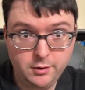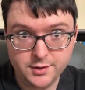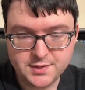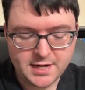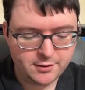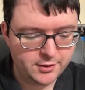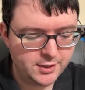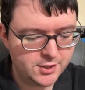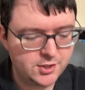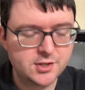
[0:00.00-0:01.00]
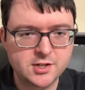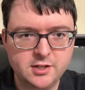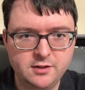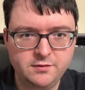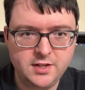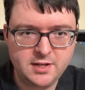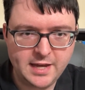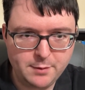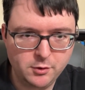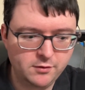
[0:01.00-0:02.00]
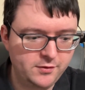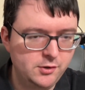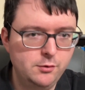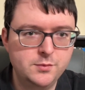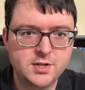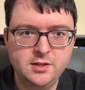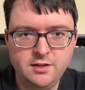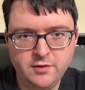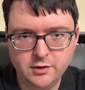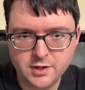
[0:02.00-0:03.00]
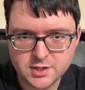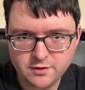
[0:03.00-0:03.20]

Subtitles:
the standard editions of the Hammer films and the various